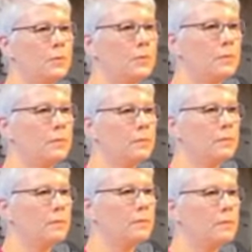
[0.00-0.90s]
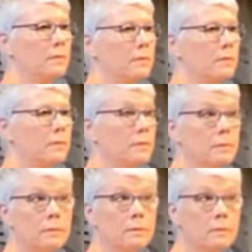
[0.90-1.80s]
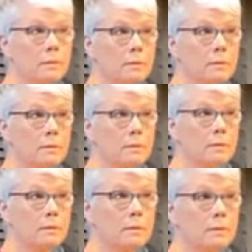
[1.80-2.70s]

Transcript: (no one is talking)